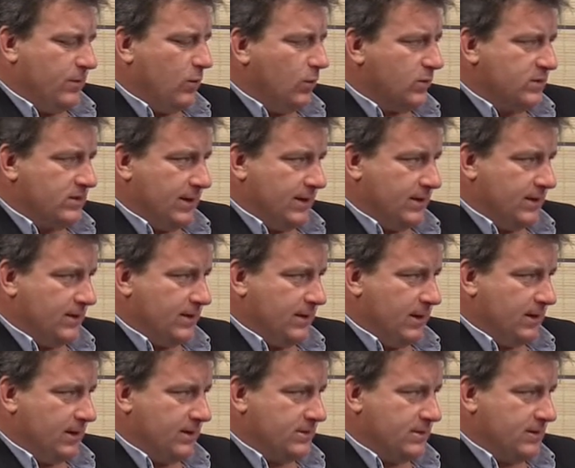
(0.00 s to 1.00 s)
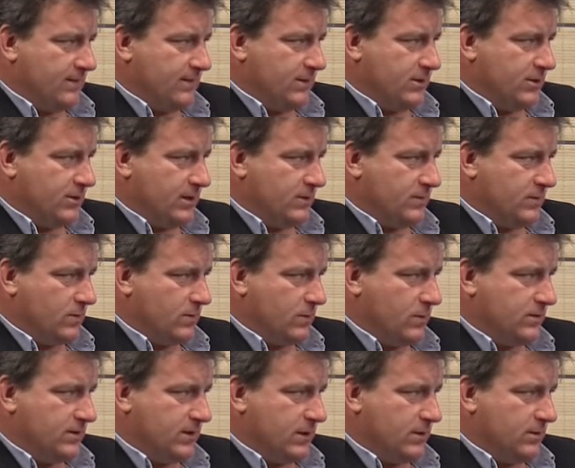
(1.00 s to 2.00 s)
horsehair, didn't they? They stuffed the chairs with
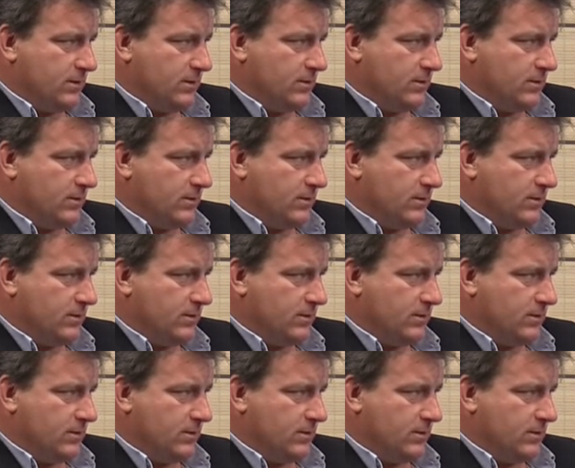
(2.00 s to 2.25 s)
horsehair?